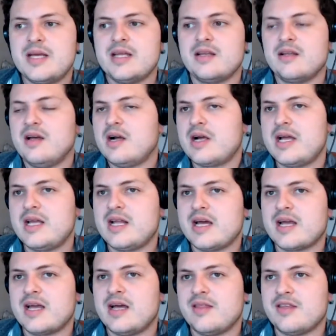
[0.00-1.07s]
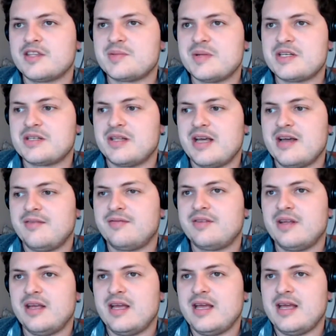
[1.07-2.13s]
sweet, all right, I got this much
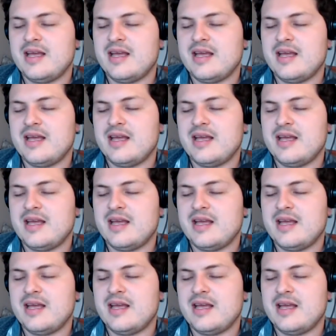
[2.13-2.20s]
left,